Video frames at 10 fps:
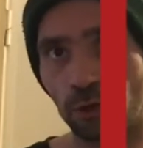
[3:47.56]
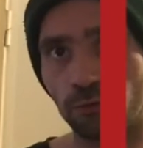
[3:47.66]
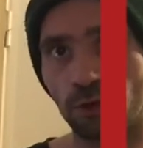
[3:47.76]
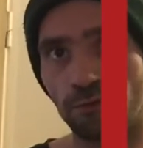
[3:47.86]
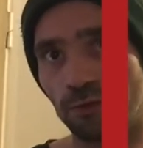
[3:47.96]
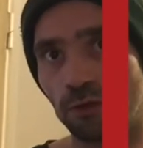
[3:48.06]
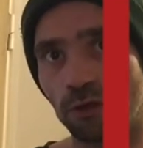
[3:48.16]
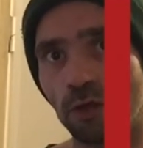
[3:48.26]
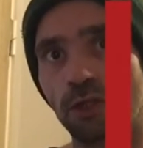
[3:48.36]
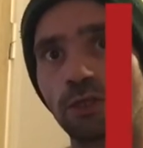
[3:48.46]

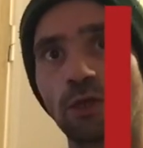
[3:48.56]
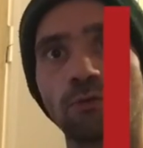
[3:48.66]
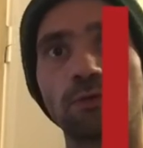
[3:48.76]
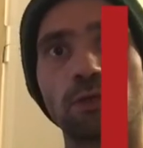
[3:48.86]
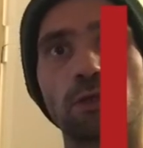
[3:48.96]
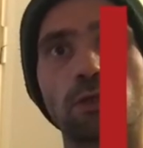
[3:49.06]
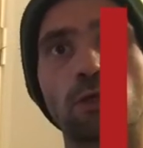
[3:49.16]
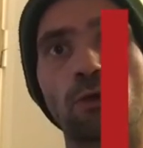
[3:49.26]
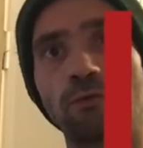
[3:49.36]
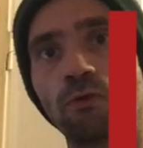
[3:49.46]
and don't
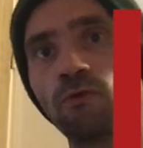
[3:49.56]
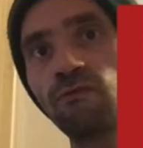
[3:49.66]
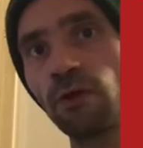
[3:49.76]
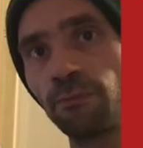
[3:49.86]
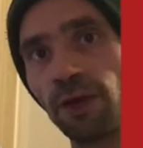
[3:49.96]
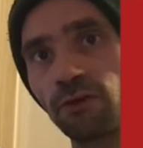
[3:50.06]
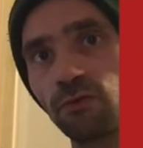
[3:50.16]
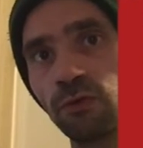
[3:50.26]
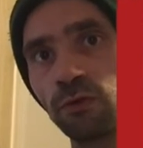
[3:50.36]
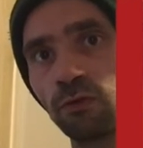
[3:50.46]
go too far
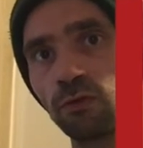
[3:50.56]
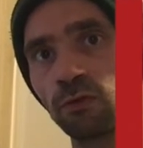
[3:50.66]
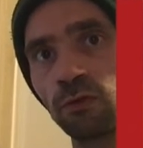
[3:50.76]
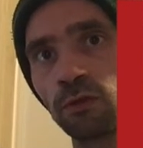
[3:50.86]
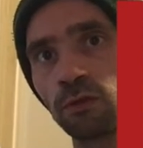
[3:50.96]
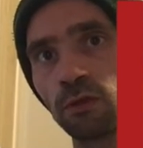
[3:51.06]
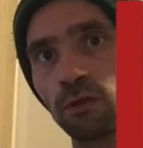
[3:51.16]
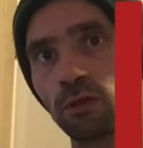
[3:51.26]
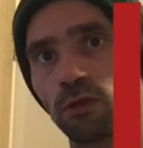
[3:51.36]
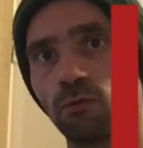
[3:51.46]
backwards
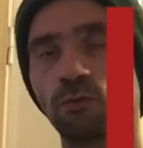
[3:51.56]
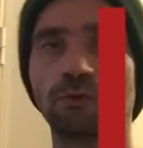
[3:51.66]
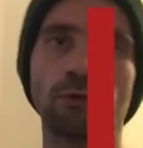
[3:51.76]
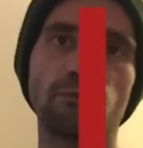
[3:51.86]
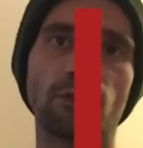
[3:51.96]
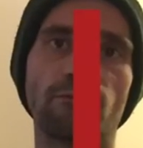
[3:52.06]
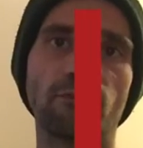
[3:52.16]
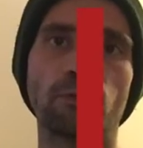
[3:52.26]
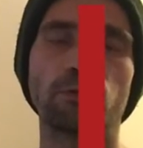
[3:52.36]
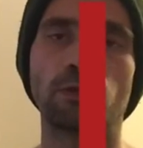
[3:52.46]
or too far
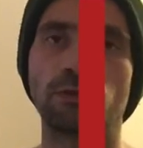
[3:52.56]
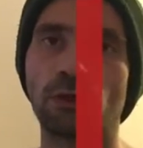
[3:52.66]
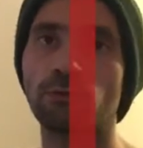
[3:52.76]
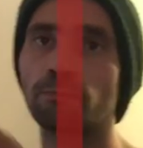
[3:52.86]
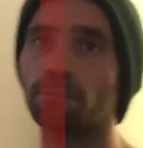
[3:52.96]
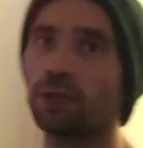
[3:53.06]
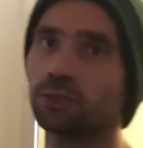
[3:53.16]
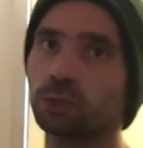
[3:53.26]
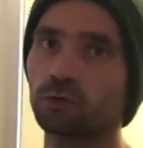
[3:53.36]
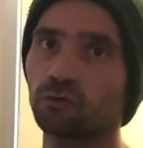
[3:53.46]
forwards, and don't
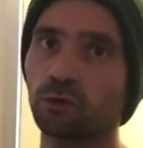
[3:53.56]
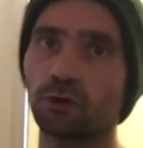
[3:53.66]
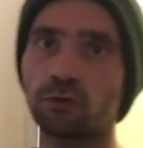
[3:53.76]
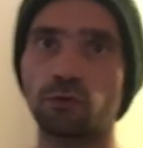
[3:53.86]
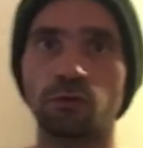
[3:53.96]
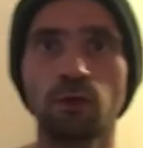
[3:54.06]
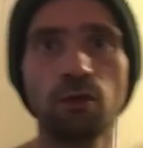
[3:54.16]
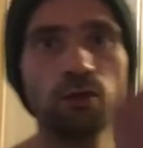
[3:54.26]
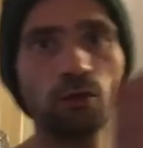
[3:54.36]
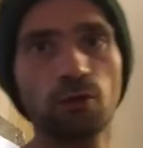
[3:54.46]
punch across
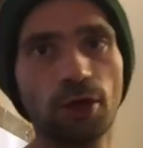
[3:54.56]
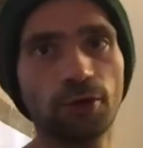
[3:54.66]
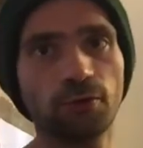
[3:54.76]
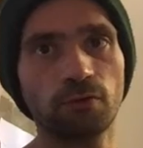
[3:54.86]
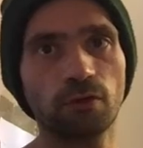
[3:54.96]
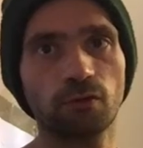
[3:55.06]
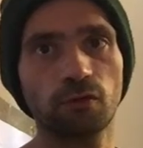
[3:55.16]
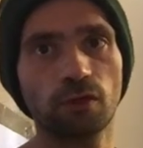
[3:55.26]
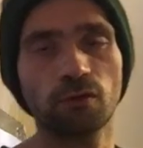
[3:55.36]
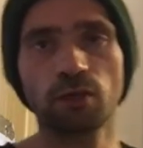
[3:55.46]
your own
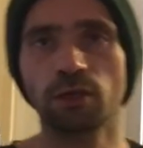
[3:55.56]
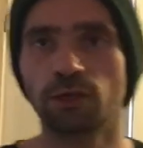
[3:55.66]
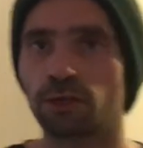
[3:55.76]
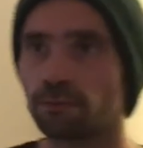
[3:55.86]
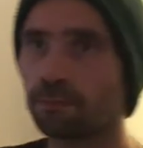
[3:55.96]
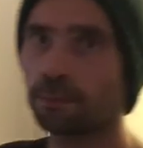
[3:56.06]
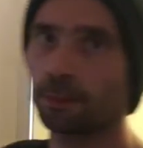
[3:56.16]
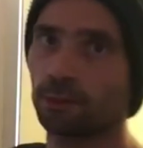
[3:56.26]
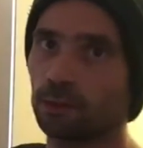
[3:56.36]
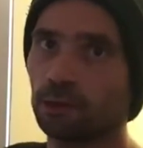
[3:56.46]
centre line.
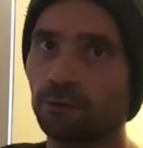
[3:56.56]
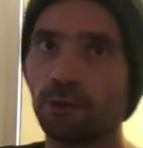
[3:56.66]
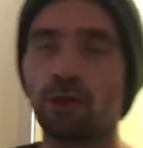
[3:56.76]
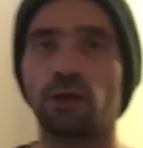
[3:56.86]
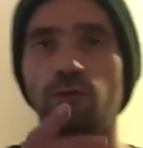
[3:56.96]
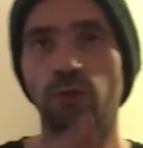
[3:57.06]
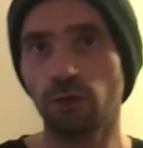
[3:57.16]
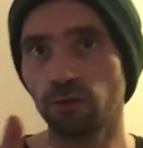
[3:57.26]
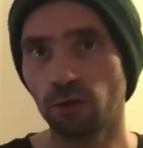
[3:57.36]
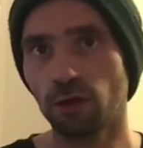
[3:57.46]
When
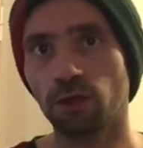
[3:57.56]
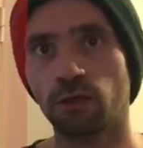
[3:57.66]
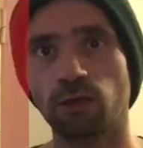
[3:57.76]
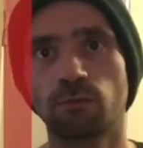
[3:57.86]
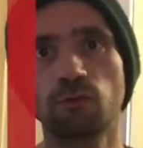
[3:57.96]
I turn, I'm